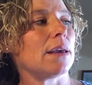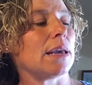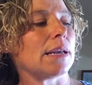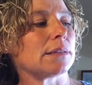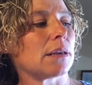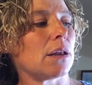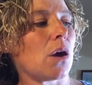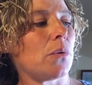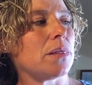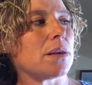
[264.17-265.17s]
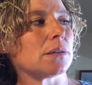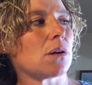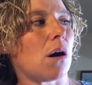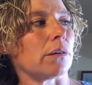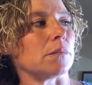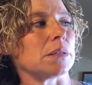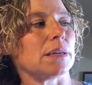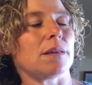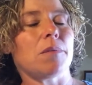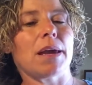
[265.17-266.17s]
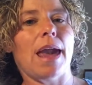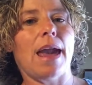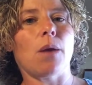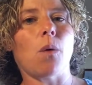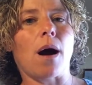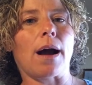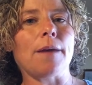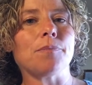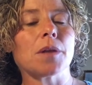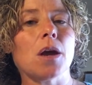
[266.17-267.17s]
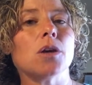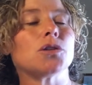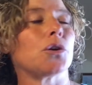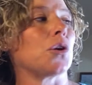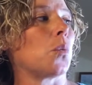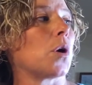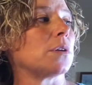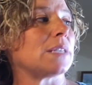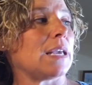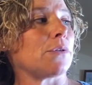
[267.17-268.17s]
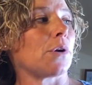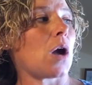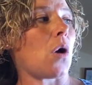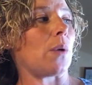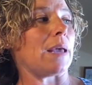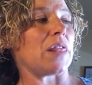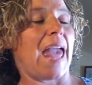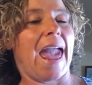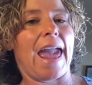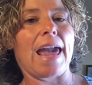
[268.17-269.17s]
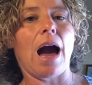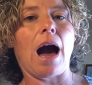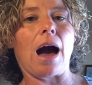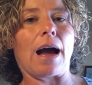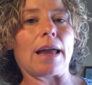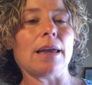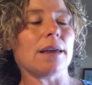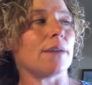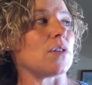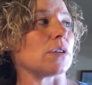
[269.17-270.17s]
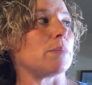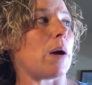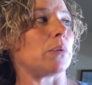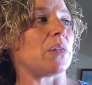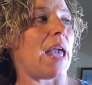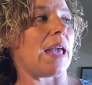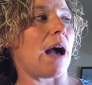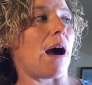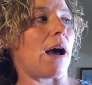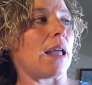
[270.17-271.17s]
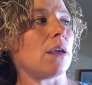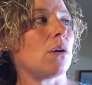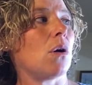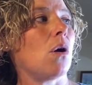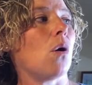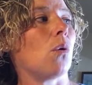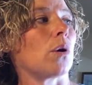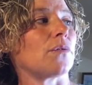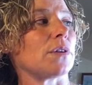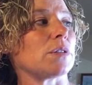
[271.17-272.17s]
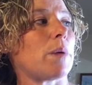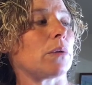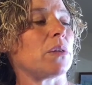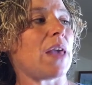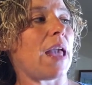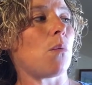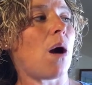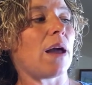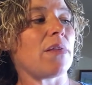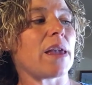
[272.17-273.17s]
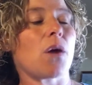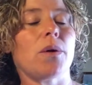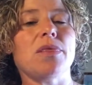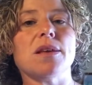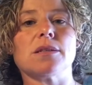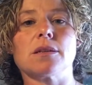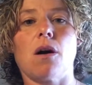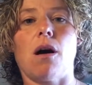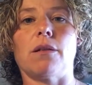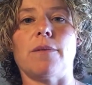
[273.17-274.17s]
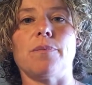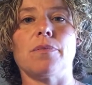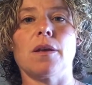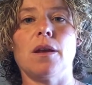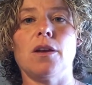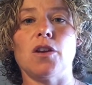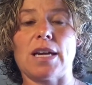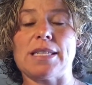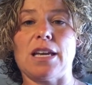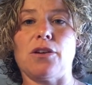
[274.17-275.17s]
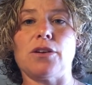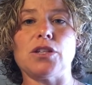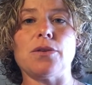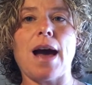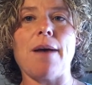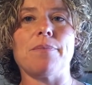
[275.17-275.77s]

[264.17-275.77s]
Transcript: it's going to go in this column. See the big A-Y? So your words either go with A-I, if they're spelled with A-I, or if they're spelled with A-Y, they go in this column. You guys think you can do that?